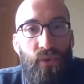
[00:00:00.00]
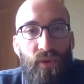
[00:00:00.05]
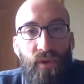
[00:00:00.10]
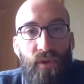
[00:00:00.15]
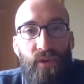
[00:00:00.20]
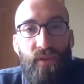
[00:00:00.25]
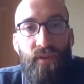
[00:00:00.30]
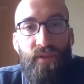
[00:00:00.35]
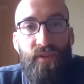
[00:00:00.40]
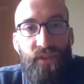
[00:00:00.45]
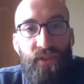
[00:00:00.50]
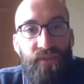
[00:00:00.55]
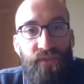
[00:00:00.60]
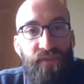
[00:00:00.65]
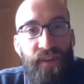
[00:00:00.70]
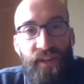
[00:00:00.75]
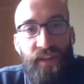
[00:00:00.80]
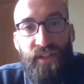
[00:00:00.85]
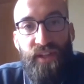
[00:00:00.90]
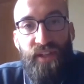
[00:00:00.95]
are just
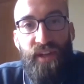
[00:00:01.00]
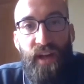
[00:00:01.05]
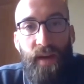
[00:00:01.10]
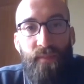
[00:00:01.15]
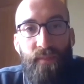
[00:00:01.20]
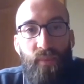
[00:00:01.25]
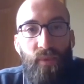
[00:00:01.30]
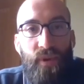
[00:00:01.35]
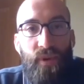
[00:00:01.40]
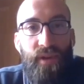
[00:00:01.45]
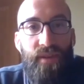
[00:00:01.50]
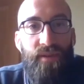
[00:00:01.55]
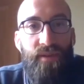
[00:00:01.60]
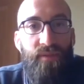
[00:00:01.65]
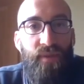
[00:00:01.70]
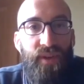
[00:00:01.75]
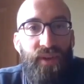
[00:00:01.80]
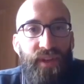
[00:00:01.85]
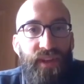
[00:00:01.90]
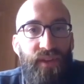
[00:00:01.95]
finishing up,
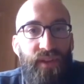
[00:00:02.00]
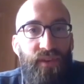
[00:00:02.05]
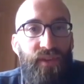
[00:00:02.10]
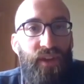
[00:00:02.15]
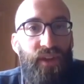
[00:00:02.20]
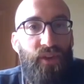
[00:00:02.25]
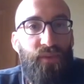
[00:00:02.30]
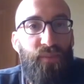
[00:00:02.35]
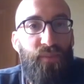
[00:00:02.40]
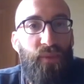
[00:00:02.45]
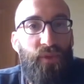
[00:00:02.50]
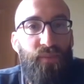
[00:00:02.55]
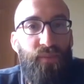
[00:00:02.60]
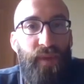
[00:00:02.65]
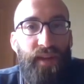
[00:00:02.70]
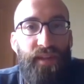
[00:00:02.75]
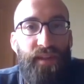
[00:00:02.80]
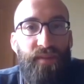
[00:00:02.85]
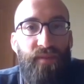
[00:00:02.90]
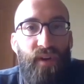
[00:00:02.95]
want to hear their
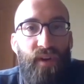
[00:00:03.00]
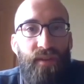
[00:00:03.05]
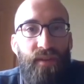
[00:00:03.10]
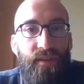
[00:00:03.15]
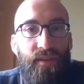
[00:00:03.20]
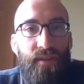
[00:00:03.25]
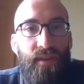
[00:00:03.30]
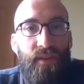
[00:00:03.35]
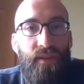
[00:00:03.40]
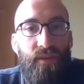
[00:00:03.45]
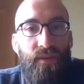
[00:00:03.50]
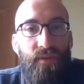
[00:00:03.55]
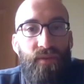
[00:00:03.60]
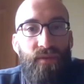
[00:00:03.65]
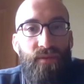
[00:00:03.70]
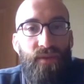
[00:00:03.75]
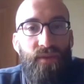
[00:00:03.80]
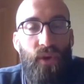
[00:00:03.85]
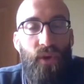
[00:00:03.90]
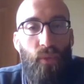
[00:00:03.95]
perspective on,
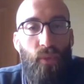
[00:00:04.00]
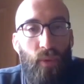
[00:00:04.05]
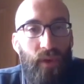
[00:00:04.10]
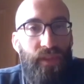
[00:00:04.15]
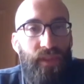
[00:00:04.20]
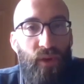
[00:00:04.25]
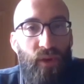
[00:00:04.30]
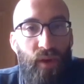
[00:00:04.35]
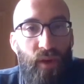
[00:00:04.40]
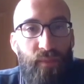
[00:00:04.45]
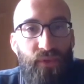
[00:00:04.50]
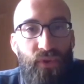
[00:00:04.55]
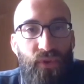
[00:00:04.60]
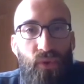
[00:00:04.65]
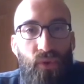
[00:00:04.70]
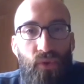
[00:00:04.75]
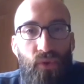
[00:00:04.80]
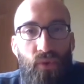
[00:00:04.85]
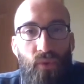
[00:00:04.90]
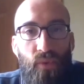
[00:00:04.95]
you know, what they're up
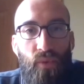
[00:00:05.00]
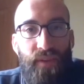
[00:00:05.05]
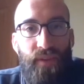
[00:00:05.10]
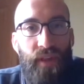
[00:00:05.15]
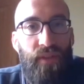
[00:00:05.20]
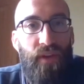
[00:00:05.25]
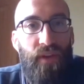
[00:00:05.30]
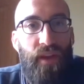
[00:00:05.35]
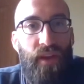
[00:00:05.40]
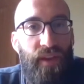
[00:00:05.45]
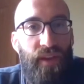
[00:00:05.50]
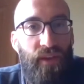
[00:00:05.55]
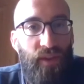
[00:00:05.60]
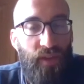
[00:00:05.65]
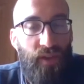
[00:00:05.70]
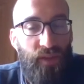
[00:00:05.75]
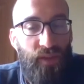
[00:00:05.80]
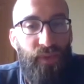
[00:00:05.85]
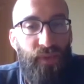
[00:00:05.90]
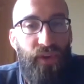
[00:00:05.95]
to, what they thought of their
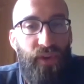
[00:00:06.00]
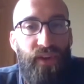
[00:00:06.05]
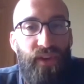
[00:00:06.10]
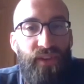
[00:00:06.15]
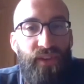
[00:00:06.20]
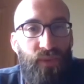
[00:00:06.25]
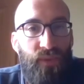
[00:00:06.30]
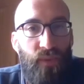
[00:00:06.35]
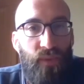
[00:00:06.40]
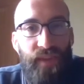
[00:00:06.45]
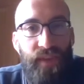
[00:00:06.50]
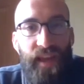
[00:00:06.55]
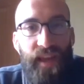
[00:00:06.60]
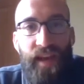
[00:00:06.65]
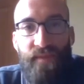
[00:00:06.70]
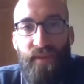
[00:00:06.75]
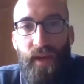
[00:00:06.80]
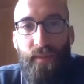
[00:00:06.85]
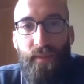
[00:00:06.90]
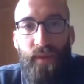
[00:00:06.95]
experience and what they
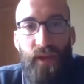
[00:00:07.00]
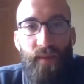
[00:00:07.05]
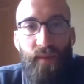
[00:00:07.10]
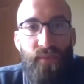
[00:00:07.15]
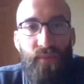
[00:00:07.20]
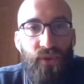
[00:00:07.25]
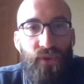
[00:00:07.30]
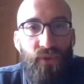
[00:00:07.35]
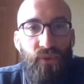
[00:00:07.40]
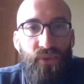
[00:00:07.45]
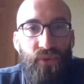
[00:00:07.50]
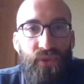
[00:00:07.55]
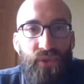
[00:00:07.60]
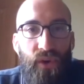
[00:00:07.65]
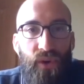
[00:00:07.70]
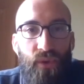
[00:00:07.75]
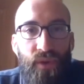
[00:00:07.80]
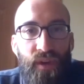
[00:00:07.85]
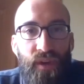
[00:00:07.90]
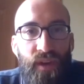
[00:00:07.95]
have coming up too.
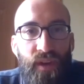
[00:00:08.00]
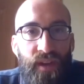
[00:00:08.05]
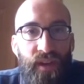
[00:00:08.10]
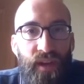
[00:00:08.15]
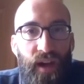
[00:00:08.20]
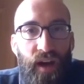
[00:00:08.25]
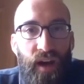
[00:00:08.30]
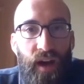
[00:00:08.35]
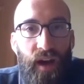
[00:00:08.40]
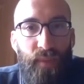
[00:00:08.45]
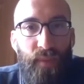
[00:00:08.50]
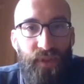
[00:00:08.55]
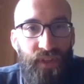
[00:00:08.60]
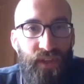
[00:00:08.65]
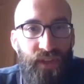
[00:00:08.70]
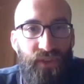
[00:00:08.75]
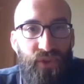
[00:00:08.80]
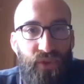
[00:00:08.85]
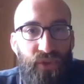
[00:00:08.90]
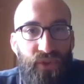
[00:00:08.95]
So, but
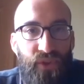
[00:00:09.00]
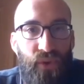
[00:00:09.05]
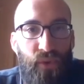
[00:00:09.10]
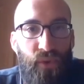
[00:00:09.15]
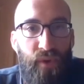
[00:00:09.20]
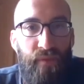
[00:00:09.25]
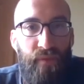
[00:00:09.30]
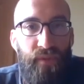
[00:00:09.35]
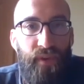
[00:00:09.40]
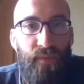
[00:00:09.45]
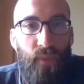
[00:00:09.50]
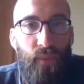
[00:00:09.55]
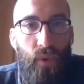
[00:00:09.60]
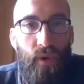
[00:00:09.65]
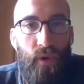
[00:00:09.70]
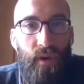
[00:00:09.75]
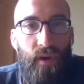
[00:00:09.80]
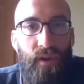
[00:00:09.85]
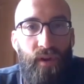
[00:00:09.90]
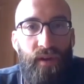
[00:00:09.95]
these are two of the
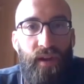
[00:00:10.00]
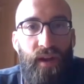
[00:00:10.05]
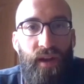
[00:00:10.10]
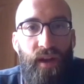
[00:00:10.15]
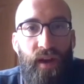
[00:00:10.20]
more